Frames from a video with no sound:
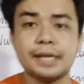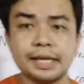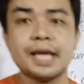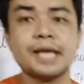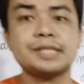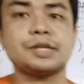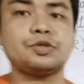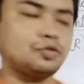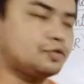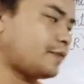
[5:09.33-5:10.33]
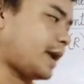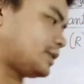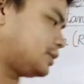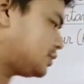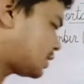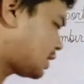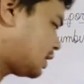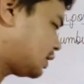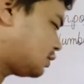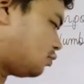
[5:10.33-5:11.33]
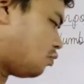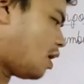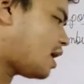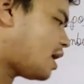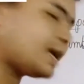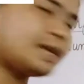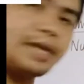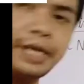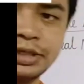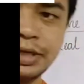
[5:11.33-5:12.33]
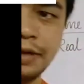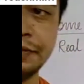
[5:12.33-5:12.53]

has the two factors, one and itself.